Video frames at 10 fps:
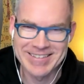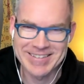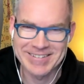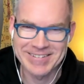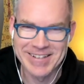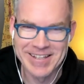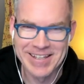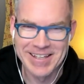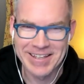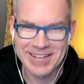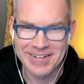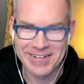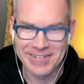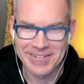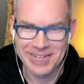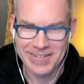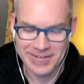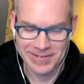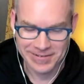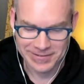so, you know, uh,
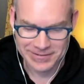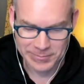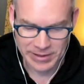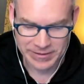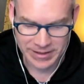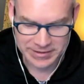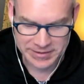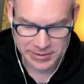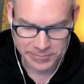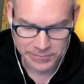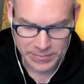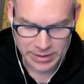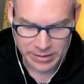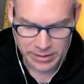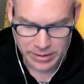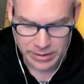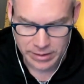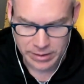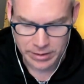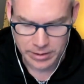there, there's a paradox there.
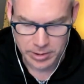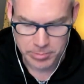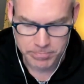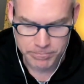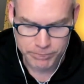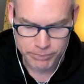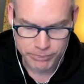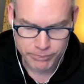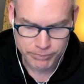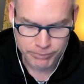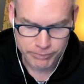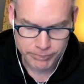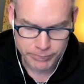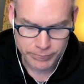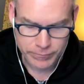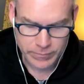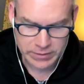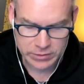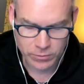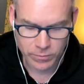Um,
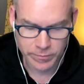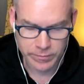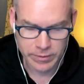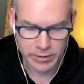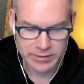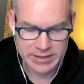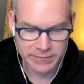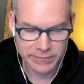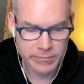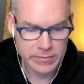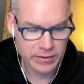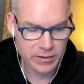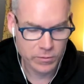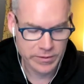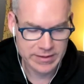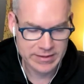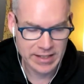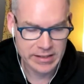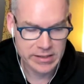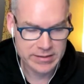so, you know, it's getting familiar with this
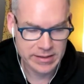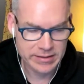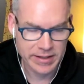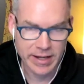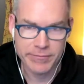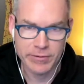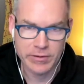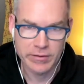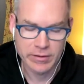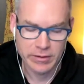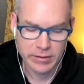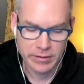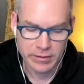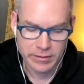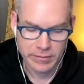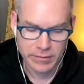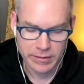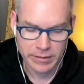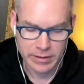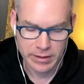tendency to effort
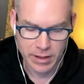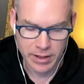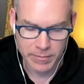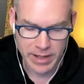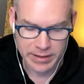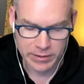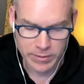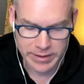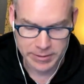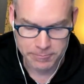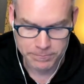in an automatic way.